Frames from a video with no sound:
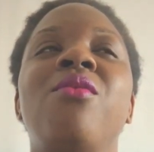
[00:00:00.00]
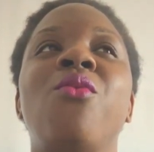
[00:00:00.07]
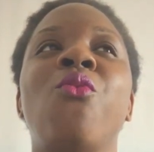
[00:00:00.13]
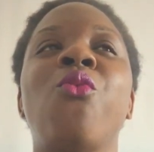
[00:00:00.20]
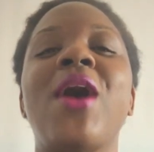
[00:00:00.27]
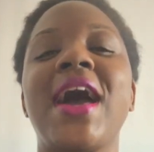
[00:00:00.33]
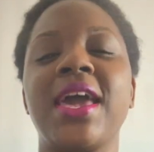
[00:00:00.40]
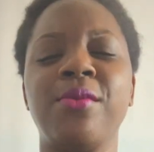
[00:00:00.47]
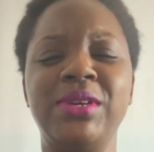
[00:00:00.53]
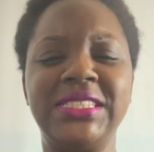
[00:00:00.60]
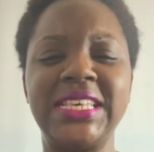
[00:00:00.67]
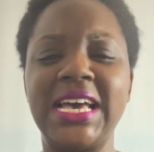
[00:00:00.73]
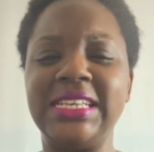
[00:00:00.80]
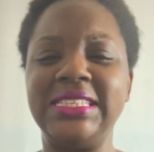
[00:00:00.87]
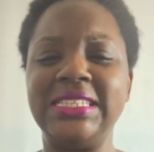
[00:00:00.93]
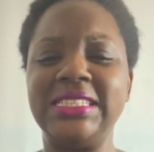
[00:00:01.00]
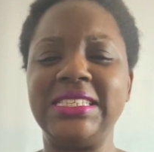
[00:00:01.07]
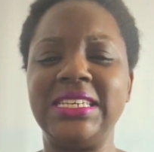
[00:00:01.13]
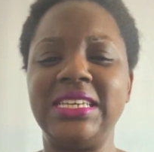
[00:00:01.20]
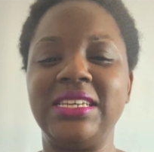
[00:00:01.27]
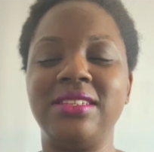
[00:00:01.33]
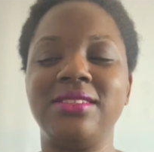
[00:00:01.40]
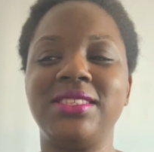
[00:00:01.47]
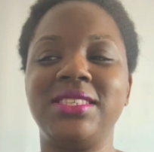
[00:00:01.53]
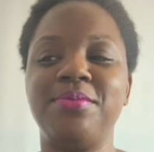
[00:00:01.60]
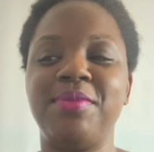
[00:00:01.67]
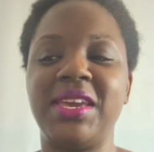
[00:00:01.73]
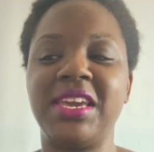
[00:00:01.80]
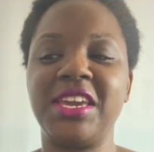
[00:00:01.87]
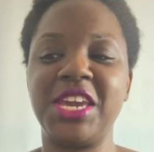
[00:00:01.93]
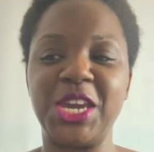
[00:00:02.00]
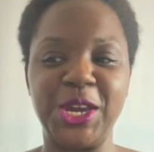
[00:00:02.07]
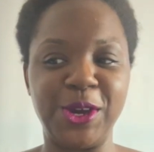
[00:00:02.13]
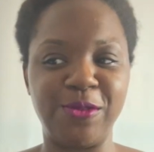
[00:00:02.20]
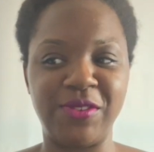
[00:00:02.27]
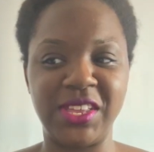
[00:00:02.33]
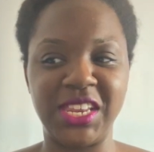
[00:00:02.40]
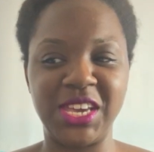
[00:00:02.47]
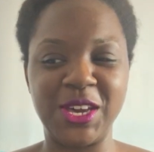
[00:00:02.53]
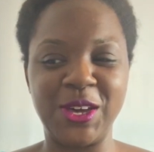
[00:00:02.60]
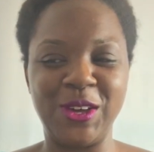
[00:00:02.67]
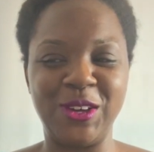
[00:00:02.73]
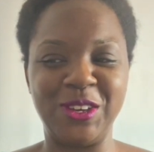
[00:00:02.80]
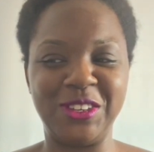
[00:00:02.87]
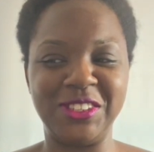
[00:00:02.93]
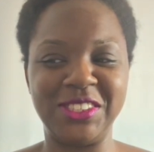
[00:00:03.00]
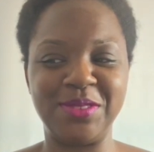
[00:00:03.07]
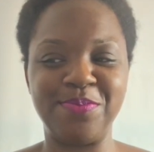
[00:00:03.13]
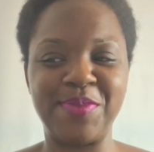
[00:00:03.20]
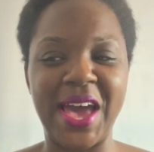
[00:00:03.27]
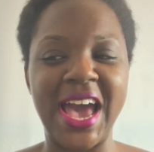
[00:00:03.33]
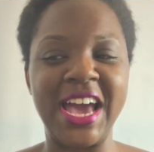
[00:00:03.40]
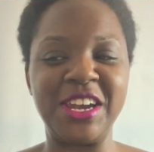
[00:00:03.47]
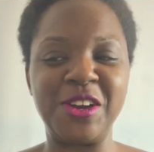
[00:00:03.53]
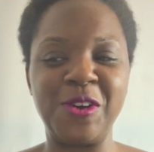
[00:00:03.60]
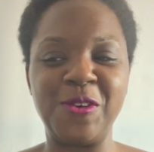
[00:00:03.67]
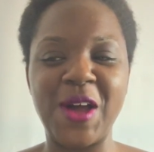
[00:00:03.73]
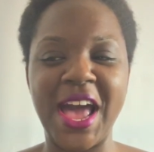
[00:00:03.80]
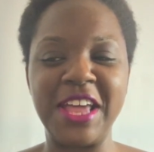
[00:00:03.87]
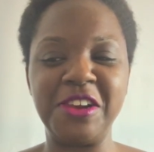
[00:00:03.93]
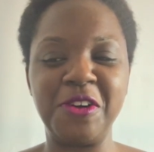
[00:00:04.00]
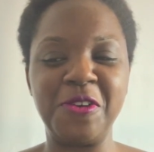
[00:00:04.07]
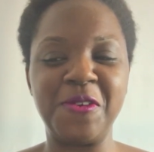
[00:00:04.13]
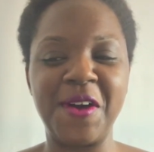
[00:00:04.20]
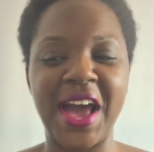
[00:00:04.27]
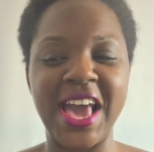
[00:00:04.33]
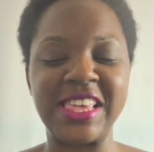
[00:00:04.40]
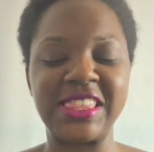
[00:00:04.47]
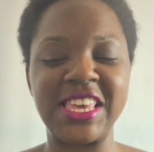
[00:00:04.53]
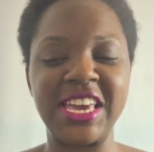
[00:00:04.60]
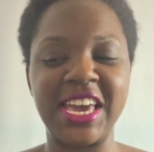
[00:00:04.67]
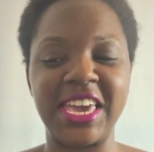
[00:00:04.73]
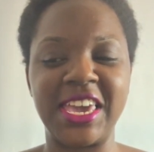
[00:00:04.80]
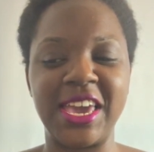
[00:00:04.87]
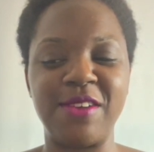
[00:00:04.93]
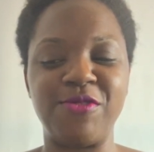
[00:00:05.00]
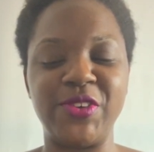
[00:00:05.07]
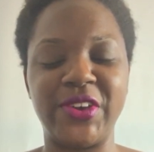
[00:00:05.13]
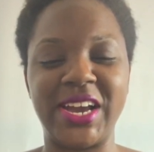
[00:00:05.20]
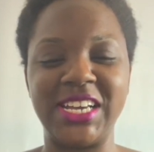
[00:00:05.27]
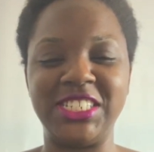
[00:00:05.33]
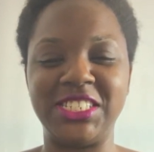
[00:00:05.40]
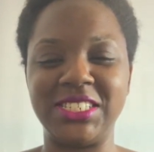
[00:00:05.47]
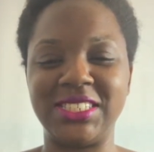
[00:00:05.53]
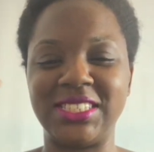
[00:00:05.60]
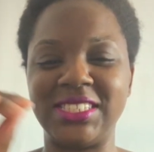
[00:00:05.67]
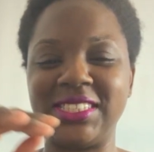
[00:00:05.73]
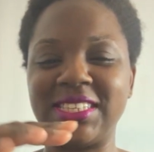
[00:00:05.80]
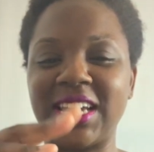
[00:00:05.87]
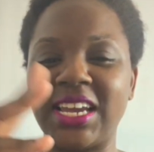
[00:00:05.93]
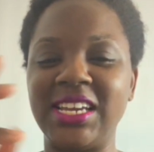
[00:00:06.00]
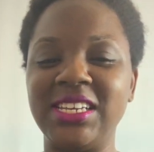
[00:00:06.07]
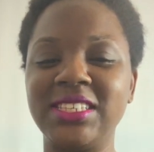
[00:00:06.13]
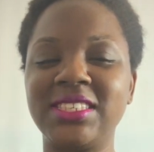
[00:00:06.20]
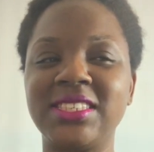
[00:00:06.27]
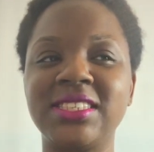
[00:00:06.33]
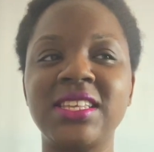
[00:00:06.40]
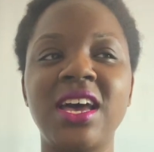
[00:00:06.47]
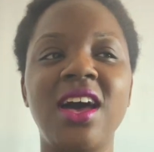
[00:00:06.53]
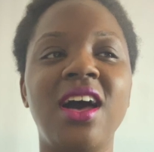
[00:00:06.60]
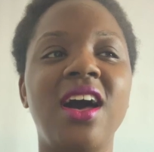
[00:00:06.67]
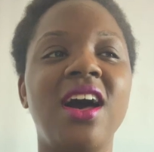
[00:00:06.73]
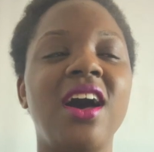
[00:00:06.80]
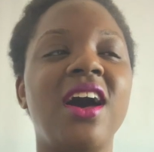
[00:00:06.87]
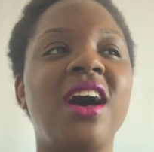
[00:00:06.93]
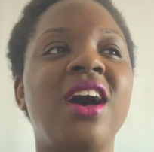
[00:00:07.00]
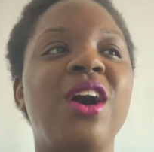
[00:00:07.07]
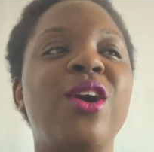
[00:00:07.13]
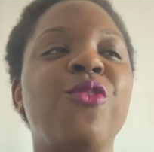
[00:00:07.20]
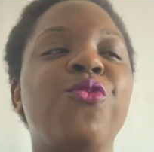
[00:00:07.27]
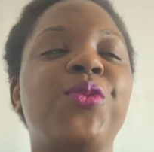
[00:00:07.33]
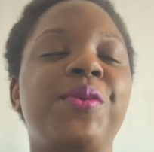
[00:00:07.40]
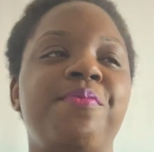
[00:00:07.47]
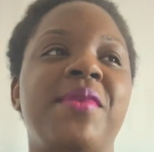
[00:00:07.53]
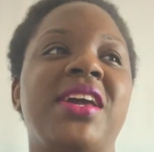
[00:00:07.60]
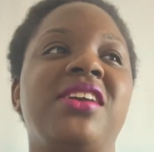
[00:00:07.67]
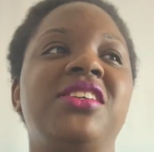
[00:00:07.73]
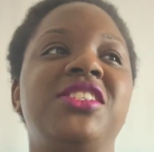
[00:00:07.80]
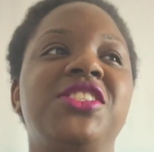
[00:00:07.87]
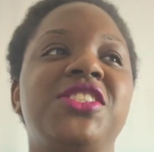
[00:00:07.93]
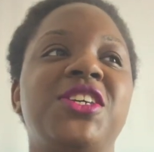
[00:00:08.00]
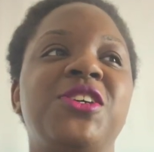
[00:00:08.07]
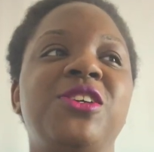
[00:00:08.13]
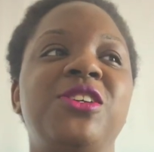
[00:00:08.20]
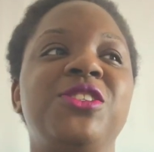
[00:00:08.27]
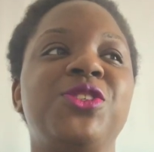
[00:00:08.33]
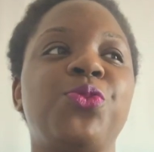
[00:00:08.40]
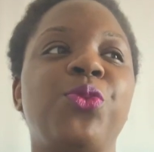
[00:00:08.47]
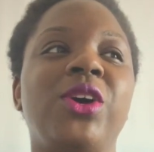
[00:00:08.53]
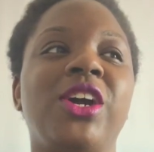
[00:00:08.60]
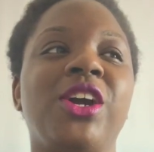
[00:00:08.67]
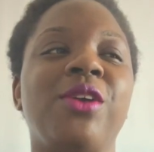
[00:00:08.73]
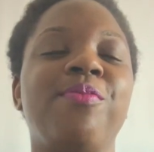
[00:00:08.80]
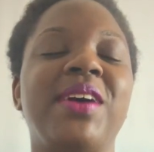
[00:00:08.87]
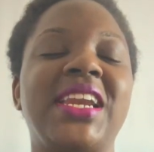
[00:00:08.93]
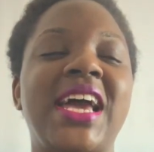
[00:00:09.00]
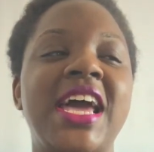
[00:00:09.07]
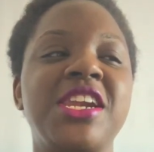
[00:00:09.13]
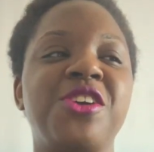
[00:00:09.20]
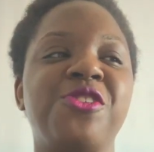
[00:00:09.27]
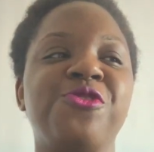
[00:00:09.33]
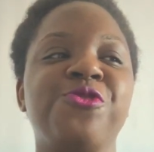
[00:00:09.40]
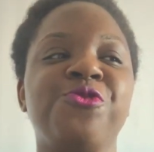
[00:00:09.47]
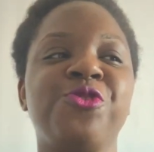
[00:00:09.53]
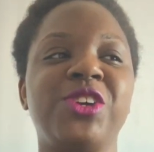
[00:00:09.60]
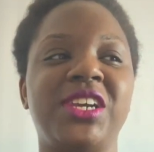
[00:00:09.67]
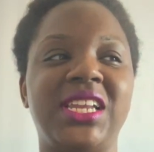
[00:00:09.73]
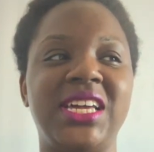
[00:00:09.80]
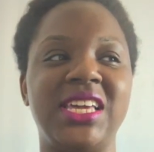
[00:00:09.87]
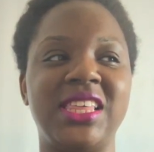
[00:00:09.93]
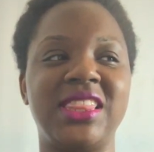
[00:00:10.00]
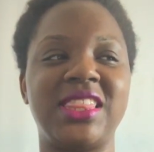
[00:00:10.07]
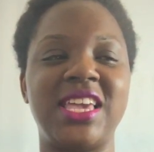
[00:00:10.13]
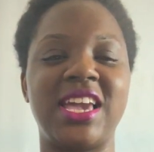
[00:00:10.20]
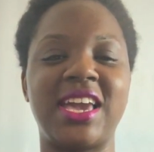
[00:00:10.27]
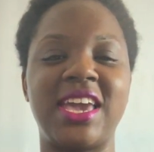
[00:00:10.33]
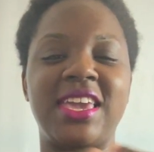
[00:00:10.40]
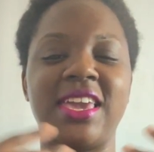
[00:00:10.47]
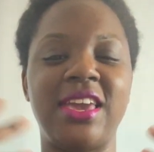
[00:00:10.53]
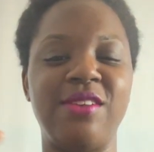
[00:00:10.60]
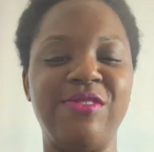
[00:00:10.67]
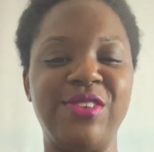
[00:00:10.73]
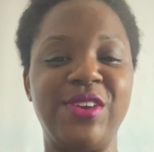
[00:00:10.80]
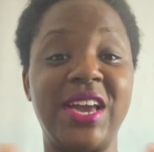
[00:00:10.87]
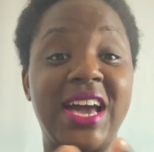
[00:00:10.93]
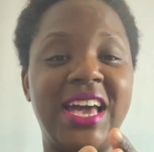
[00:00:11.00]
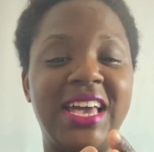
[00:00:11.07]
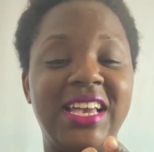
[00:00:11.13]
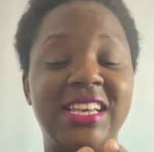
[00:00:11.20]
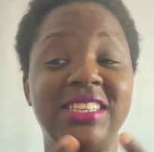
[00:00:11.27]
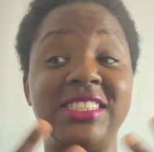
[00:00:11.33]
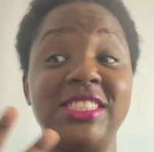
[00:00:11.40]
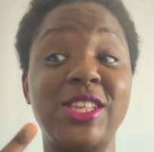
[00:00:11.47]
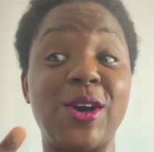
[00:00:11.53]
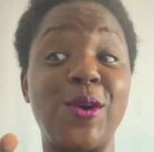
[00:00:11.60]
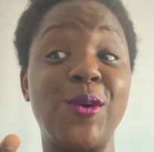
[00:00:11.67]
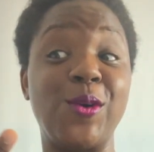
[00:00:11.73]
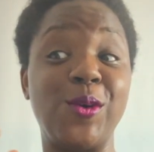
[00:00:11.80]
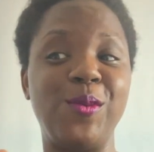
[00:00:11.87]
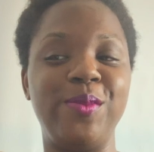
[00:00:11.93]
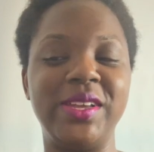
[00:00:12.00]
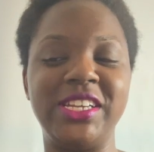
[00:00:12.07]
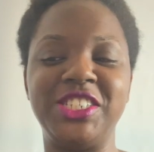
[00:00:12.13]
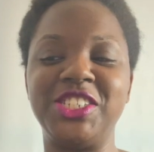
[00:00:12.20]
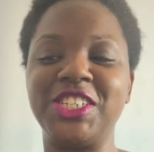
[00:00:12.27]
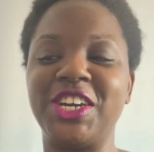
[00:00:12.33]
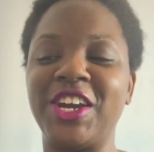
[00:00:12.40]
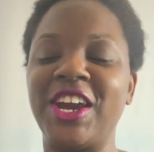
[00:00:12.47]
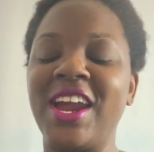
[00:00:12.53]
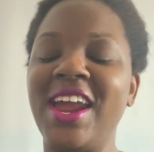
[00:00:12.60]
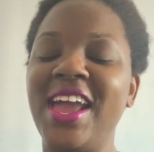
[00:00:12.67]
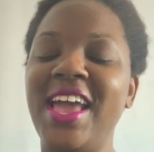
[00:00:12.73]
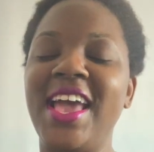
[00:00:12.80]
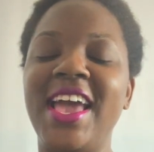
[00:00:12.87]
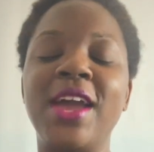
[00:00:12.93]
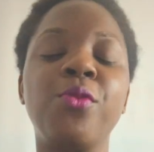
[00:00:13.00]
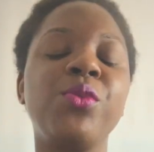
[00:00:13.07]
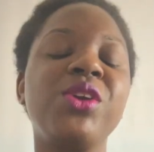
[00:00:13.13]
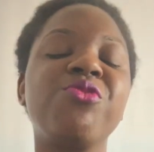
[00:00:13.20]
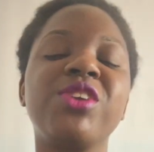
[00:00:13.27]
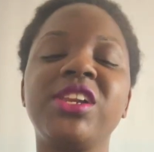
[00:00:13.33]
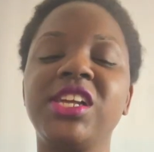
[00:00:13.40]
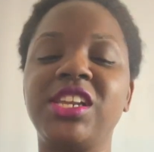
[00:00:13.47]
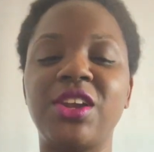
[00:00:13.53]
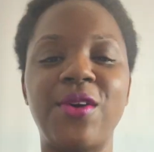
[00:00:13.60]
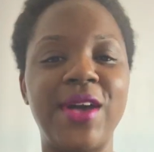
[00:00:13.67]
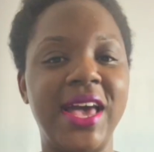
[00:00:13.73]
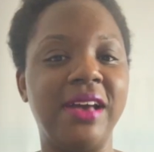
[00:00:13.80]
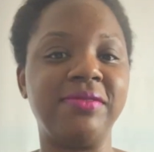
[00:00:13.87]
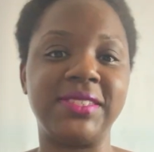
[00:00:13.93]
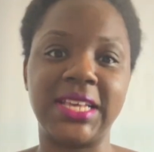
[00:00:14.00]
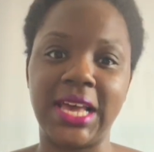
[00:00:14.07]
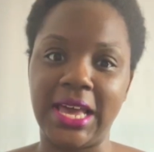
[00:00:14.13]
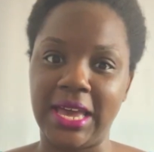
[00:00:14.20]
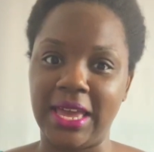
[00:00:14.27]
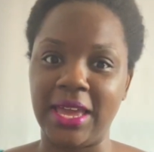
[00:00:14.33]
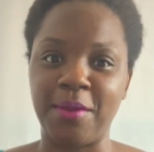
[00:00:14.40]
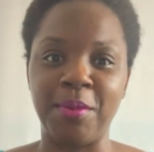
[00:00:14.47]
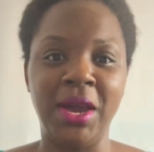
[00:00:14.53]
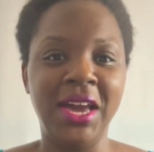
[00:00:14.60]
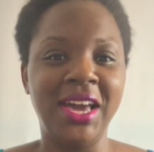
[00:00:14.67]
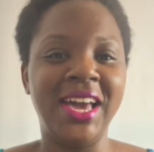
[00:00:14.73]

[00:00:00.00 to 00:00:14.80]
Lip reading: why I was hesitant to make hair videos, but I think I gave you guys just a taste of what my concerns were, but I don't really think I gave you guys the whole picture, and we really don't have time